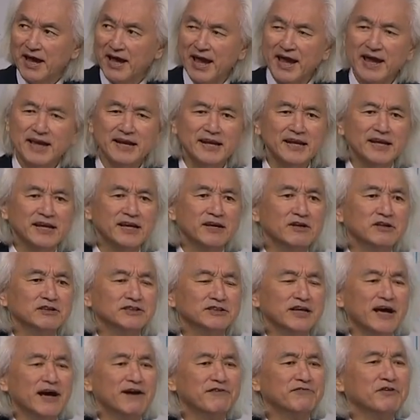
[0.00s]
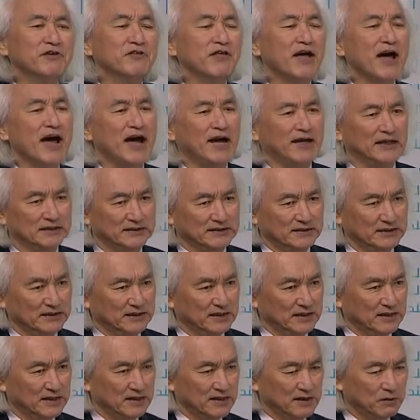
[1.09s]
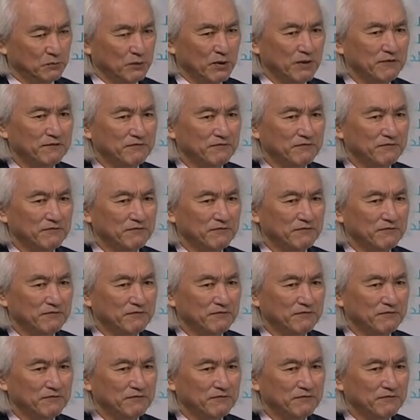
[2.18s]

80 years after that, we